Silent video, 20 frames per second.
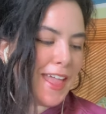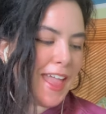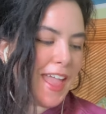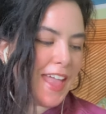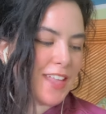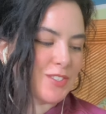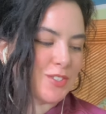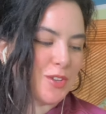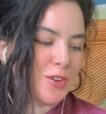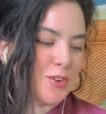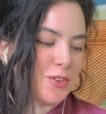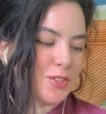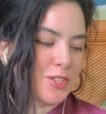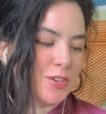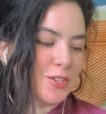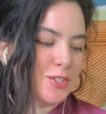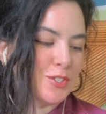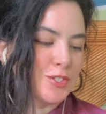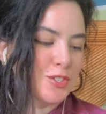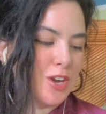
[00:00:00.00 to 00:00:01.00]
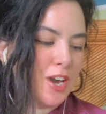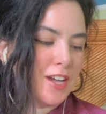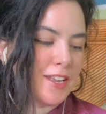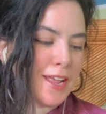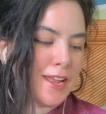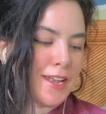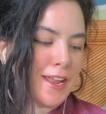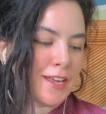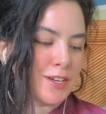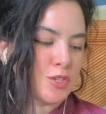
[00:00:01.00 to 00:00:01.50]
So there's
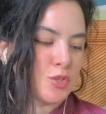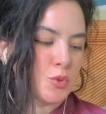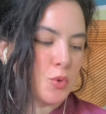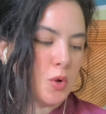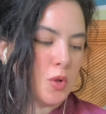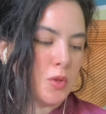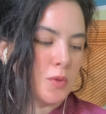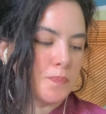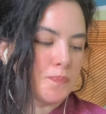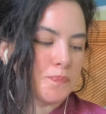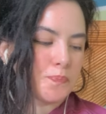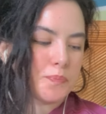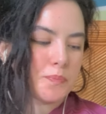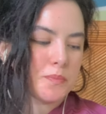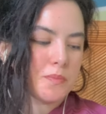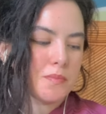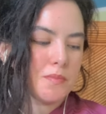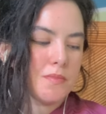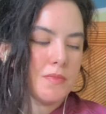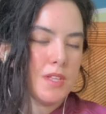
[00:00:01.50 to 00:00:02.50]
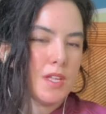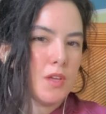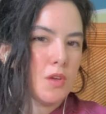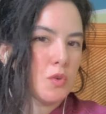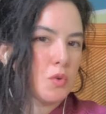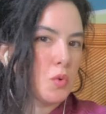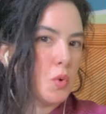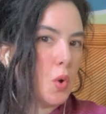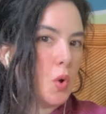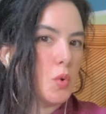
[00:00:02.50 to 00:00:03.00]
not an actual
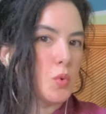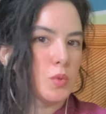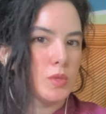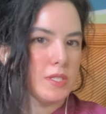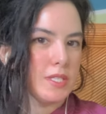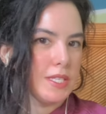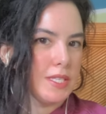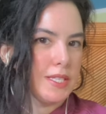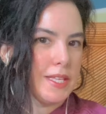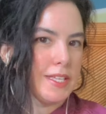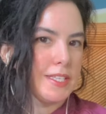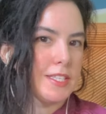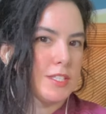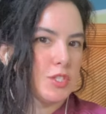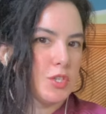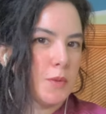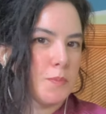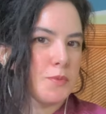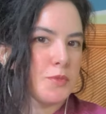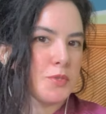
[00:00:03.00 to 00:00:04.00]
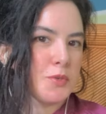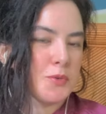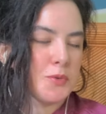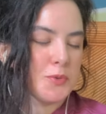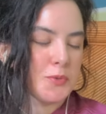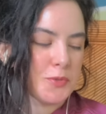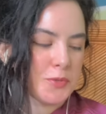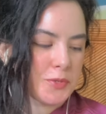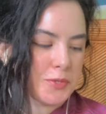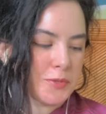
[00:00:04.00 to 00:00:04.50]
goalie, like the top
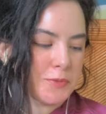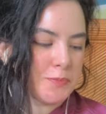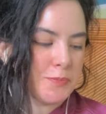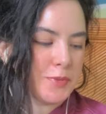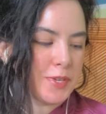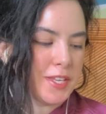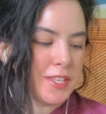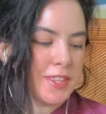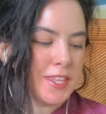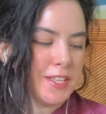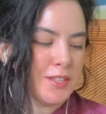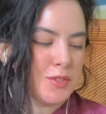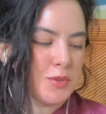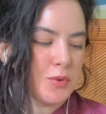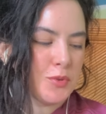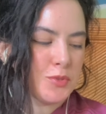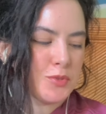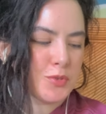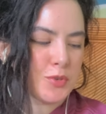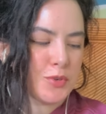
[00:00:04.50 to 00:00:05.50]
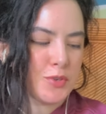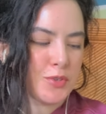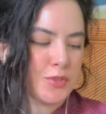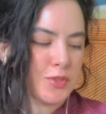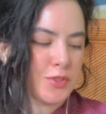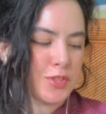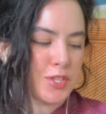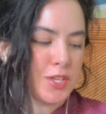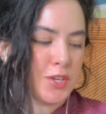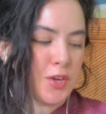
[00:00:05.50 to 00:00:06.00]
scorer, but I think those are
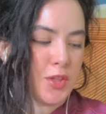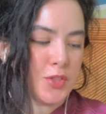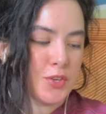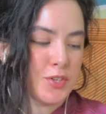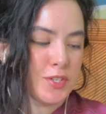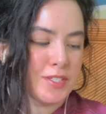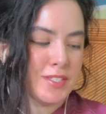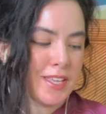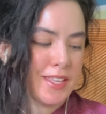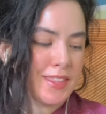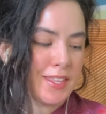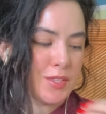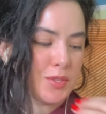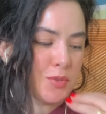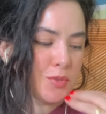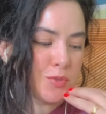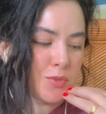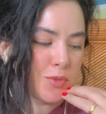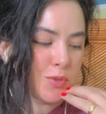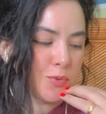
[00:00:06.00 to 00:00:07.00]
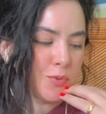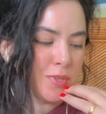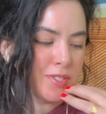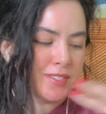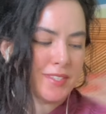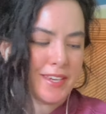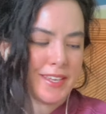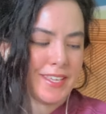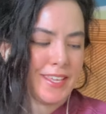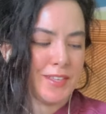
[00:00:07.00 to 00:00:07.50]
the others. I think those are the
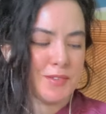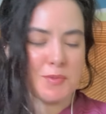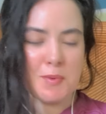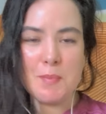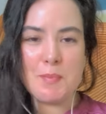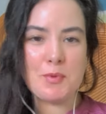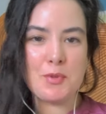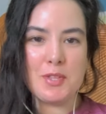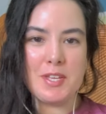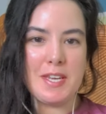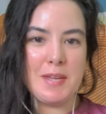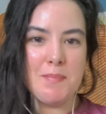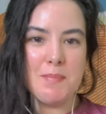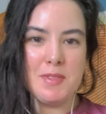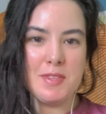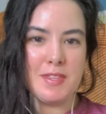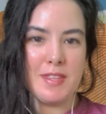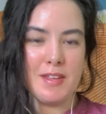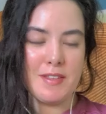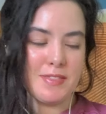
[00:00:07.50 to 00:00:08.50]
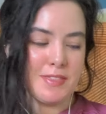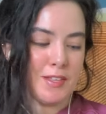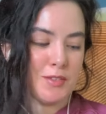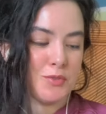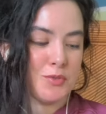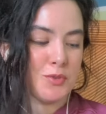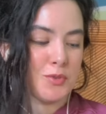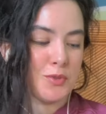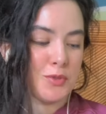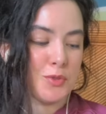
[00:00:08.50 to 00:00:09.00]
ones that I can't remember the name, but
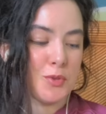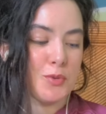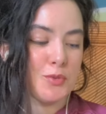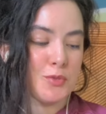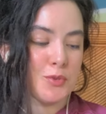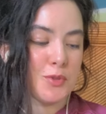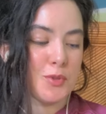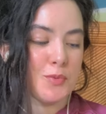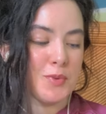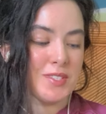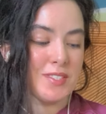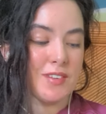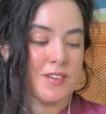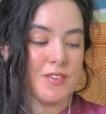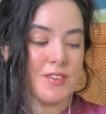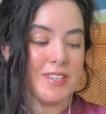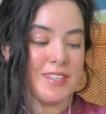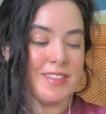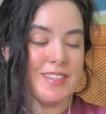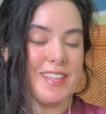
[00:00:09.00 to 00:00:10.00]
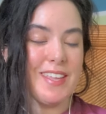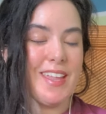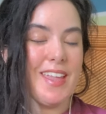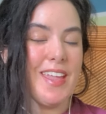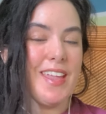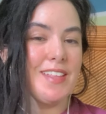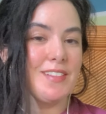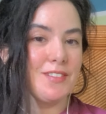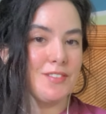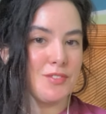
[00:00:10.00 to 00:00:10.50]
those are the ones that are in the
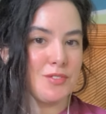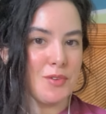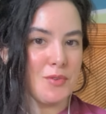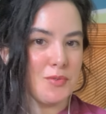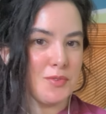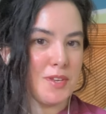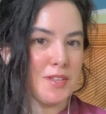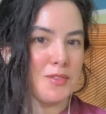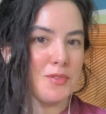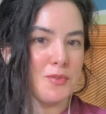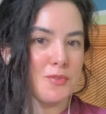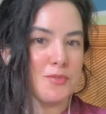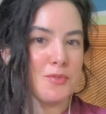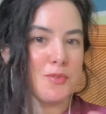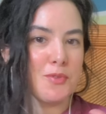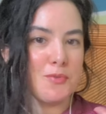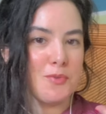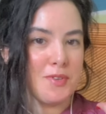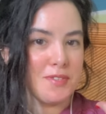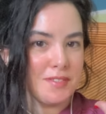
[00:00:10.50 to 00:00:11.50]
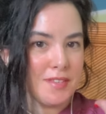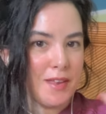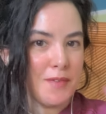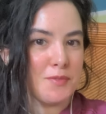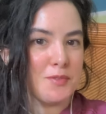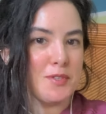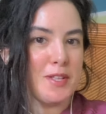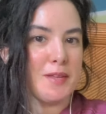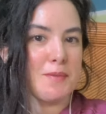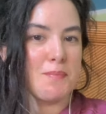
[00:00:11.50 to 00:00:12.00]
end zone, and those are the ones that
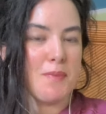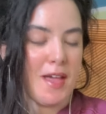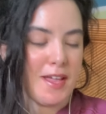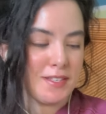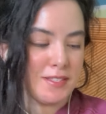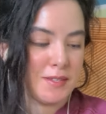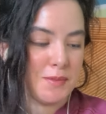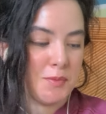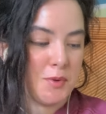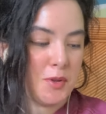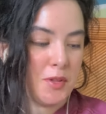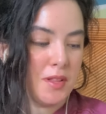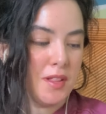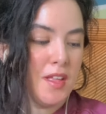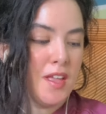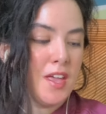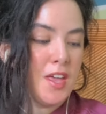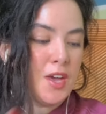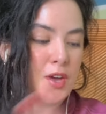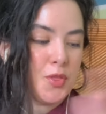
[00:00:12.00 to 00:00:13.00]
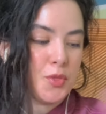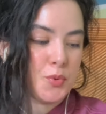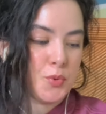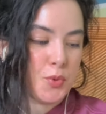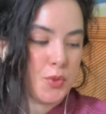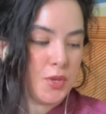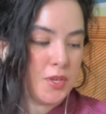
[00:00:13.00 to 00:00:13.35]
have to like pass the ball through